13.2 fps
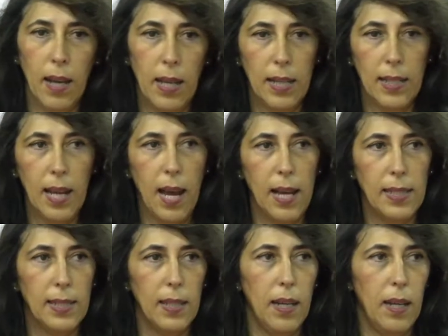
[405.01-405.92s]
it
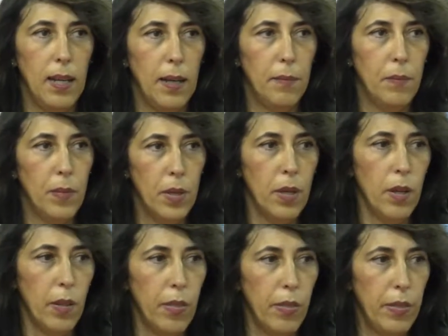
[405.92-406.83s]
has
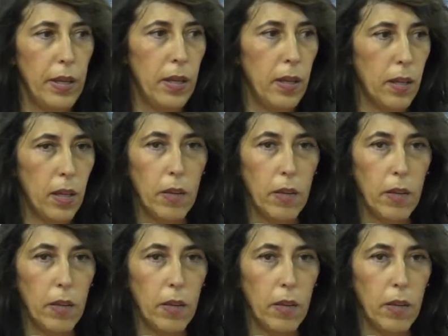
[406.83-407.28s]
the